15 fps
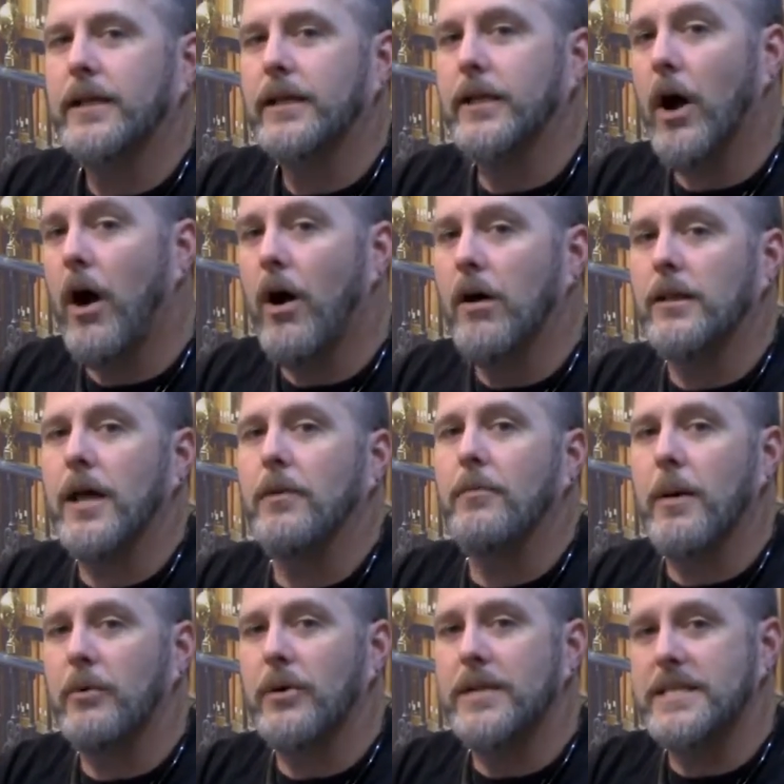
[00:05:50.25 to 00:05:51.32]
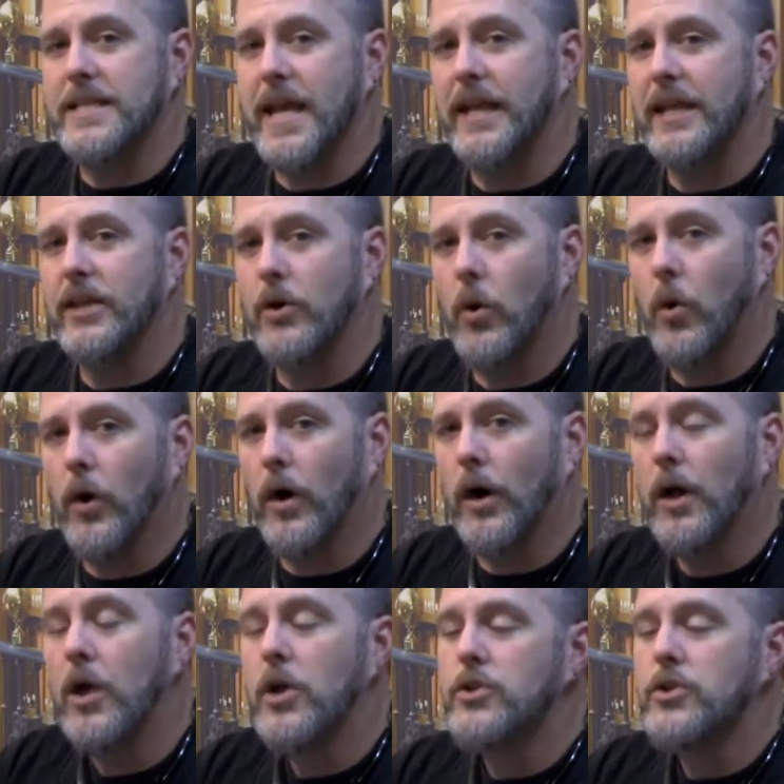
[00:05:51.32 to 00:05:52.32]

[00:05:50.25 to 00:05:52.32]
y'all. I remember it saying your.